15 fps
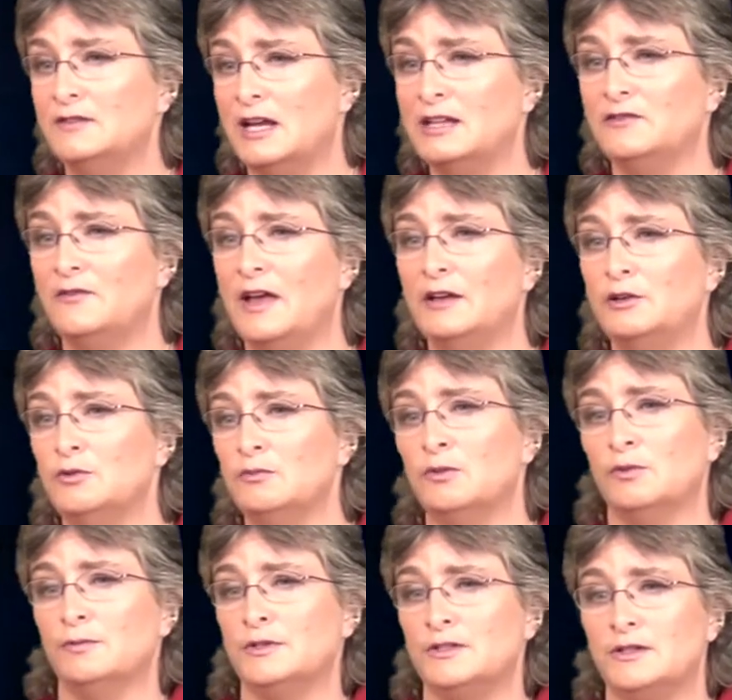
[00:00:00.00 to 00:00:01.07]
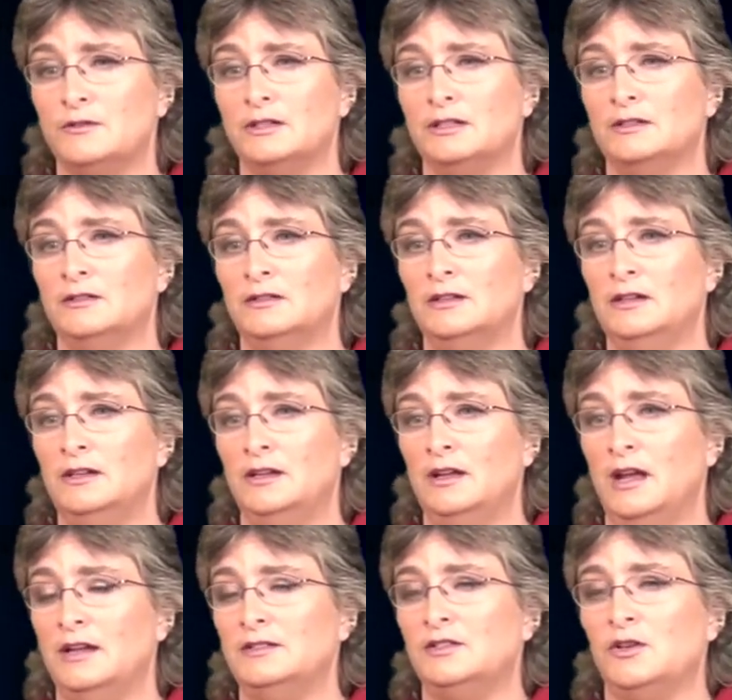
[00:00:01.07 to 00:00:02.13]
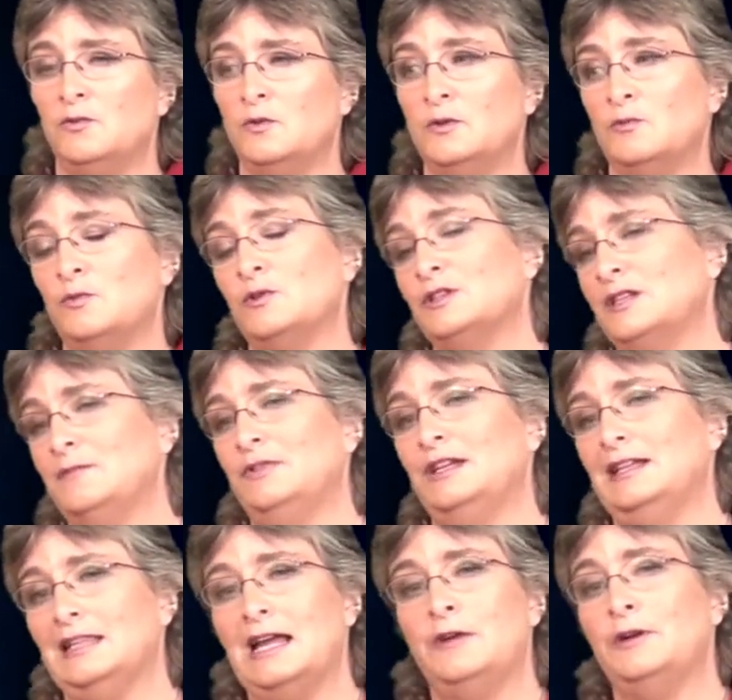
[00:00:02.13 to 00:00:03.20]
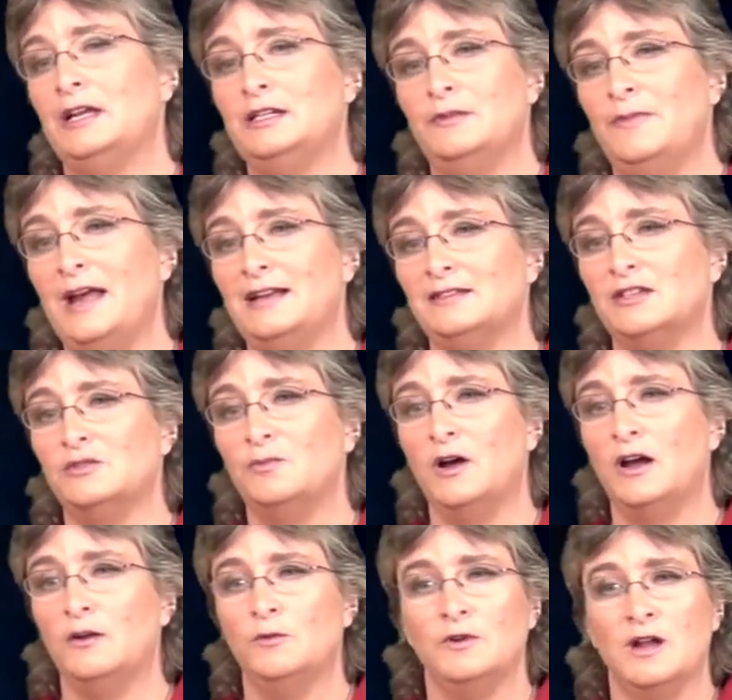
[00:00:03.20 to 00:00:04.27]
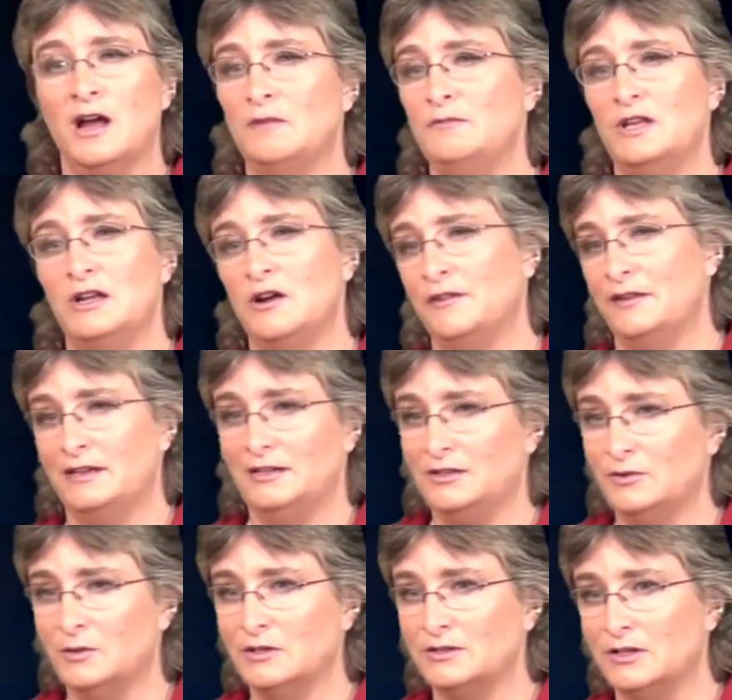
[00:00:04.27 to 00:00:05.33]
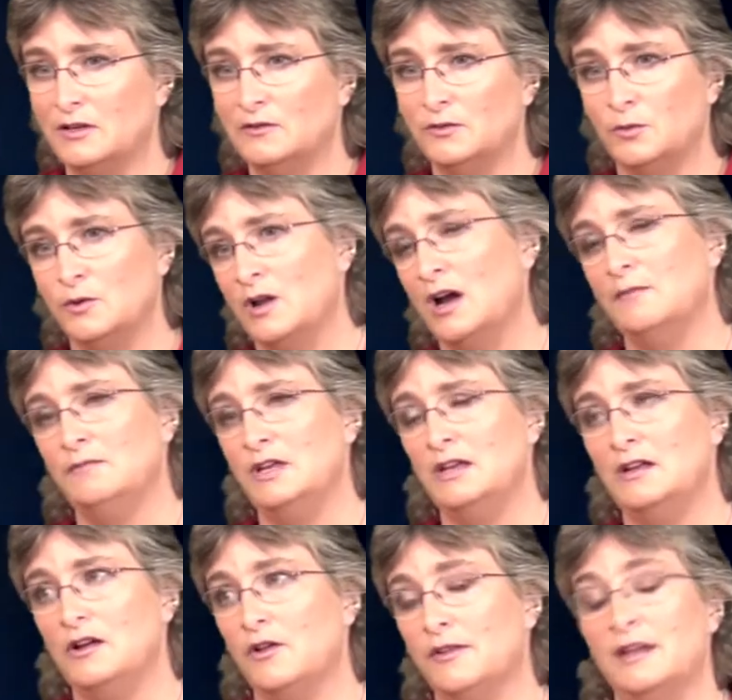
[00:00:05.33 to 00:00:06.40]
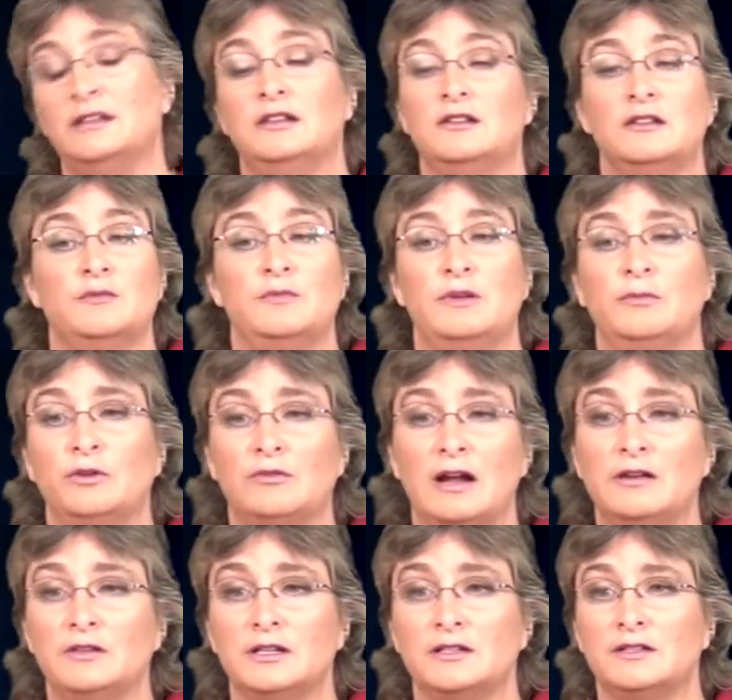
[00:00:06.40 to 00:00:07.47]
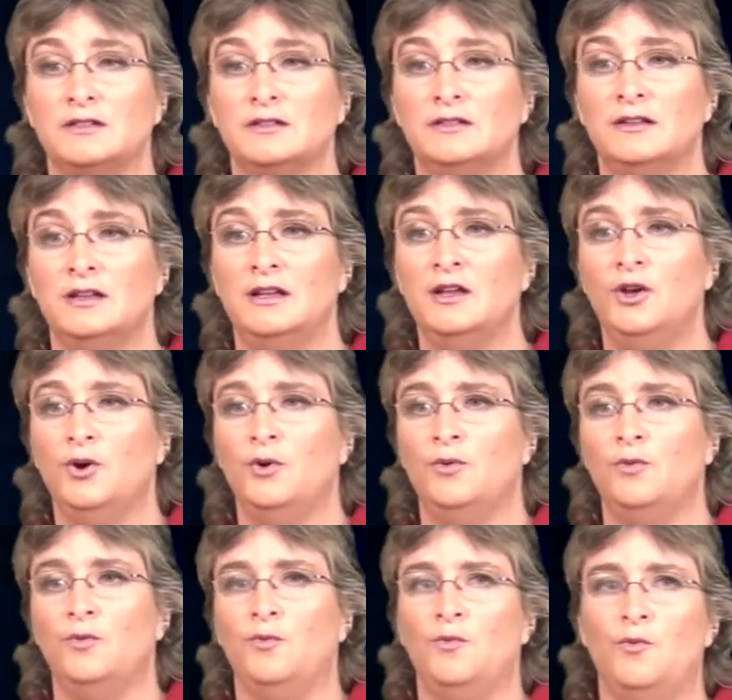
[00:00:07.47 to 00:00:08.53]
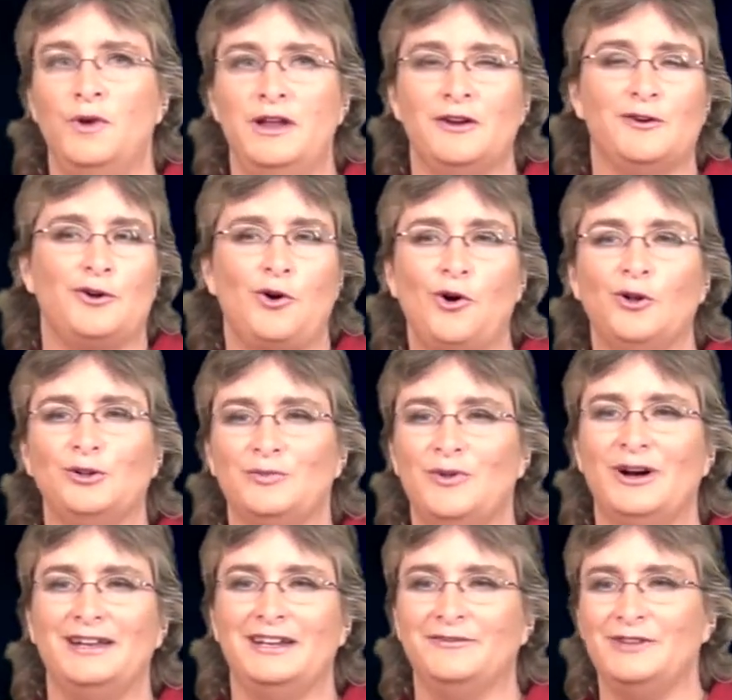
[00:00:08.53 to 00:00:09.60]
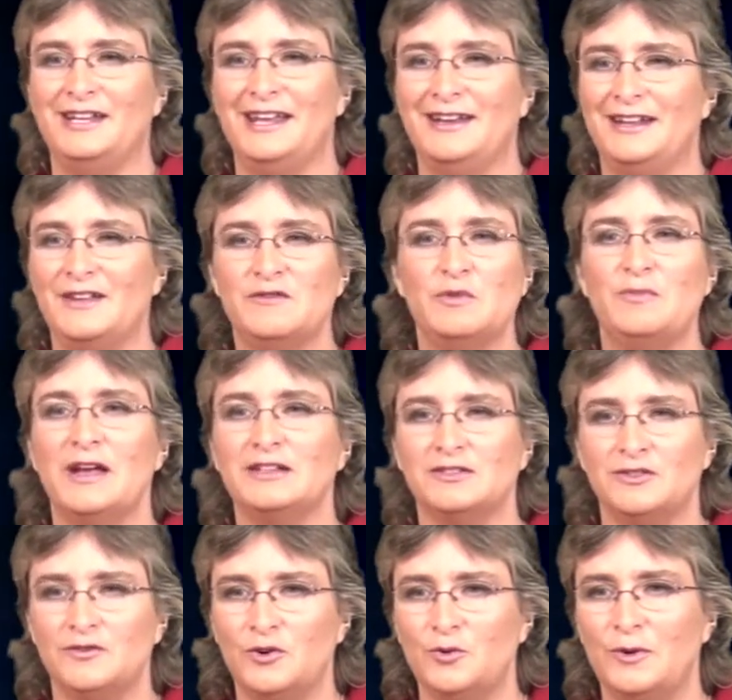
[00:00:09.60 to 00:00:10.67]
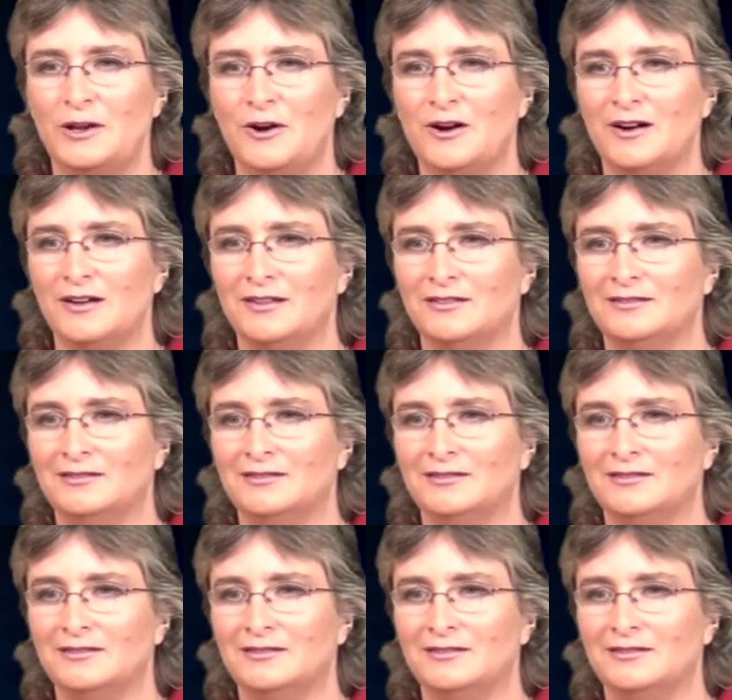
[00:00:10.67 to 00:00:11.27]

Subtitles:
has value and purpose to it. And so when we're simply allowing it to pass us by, we're not being authentic to ourselves. We're not being authentic to the people around us. We are called upon every day to give the best of who we are.